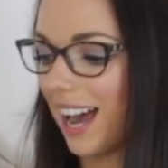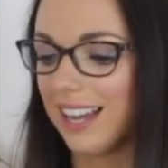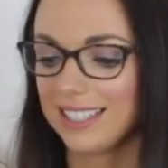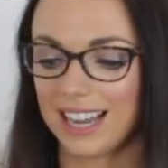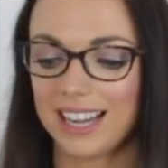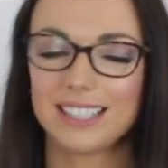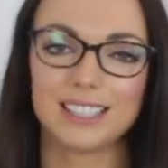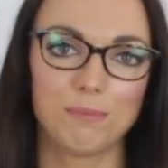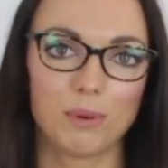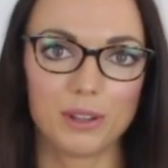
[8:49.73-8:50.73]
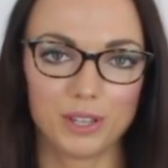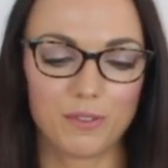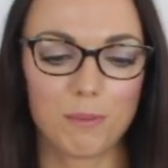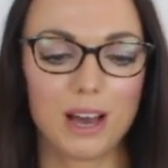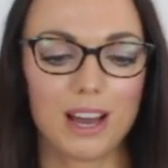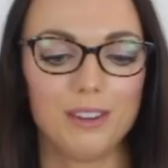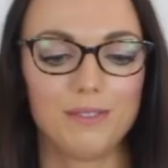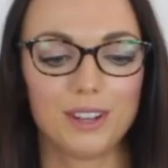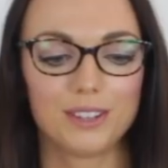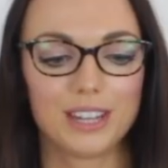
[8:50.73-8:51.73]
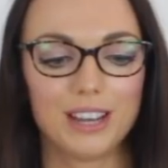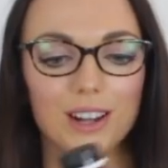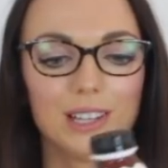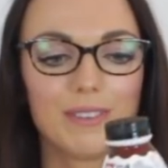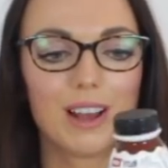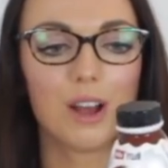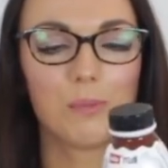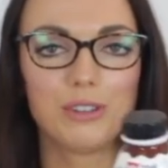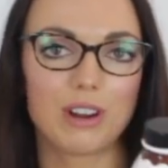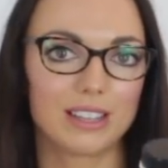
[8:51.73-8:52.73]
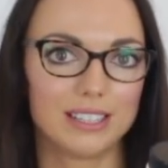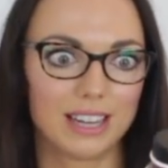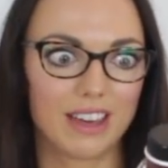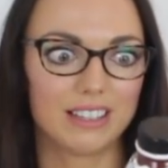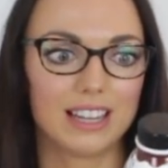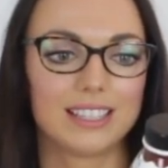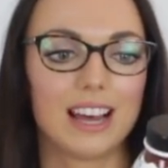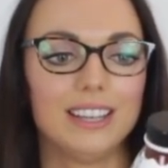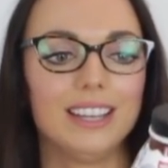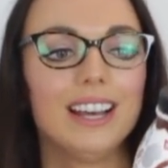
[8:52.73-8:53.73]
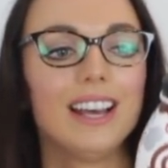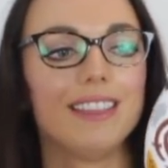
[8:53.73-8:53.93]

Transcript: and I actually bought this for my fiance Oliver, and we drank this together last night.